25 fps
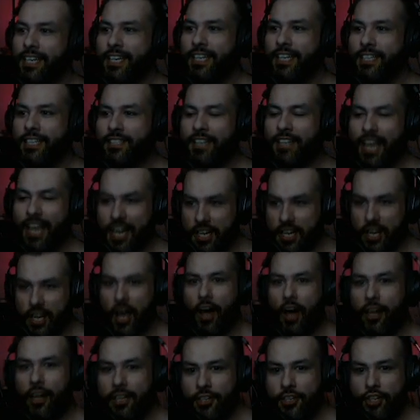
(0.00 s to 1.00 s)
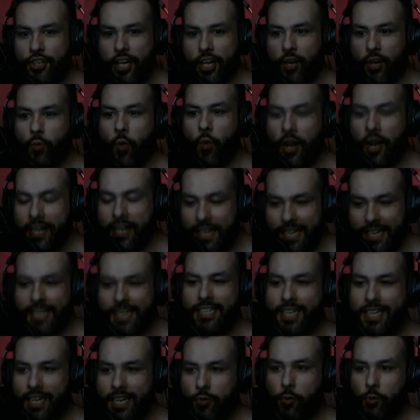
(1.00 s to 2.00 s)
he's acknowledging what he
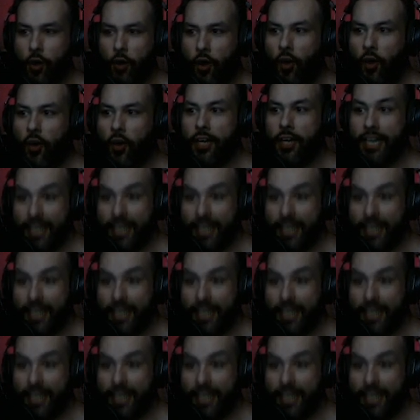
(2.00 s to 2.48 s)
did wrong